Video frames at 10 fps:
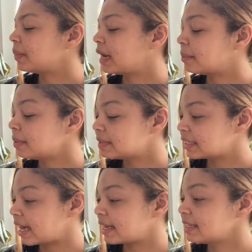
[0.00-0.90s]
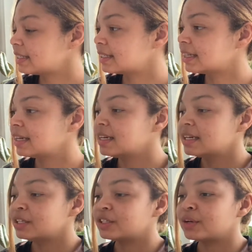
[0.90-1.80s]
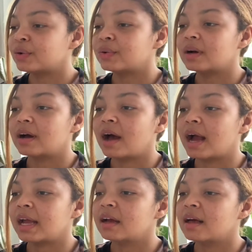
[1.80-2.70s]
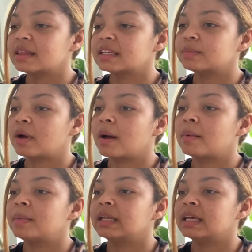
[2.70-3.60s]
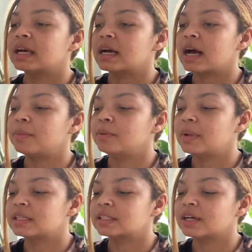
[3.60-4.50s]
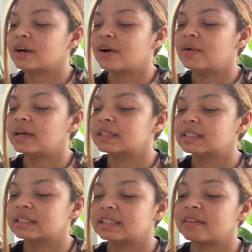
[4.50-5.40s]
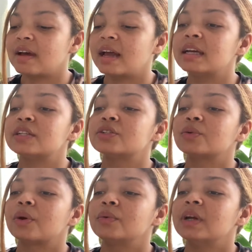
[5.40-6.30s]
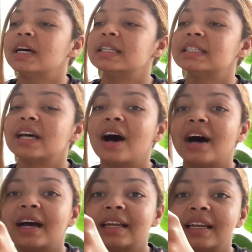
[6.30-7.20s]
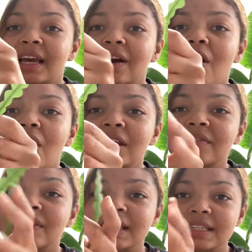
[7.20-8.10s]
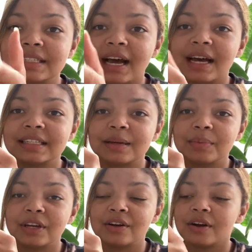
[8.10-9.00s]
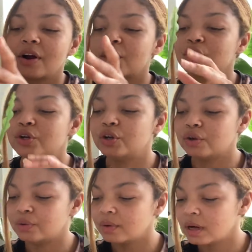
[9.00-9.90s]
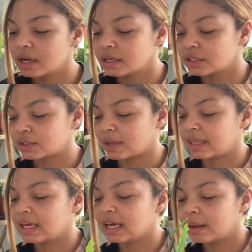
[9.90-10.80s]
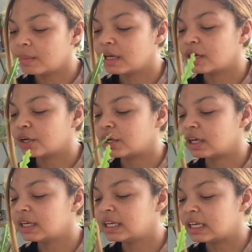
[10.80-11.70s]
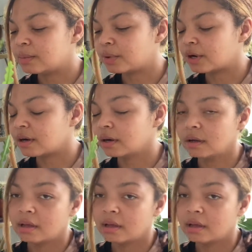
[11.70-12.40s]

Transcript: I'm obsessed. So I got this probably a couple months ago, and since I've had it, it's grown a ton. Like all of these guys up here are new. So I think I'm being a good keeper.